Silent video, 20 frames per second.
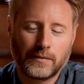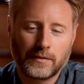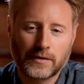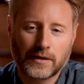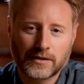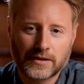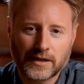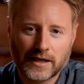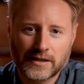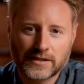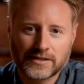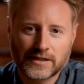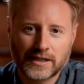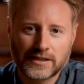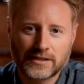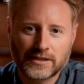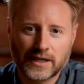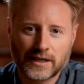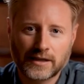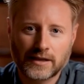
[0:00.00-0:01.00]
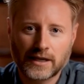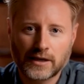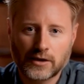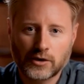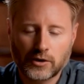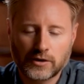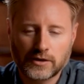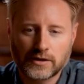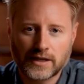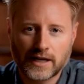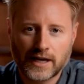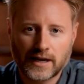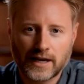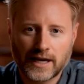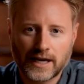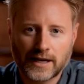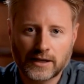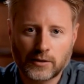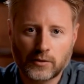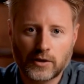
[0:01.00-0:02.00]
The things they say they couldn't get
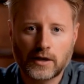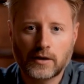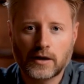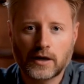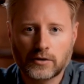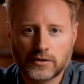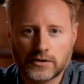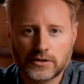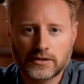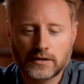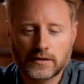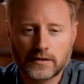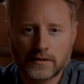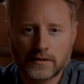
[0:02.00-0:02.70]
anywhere else.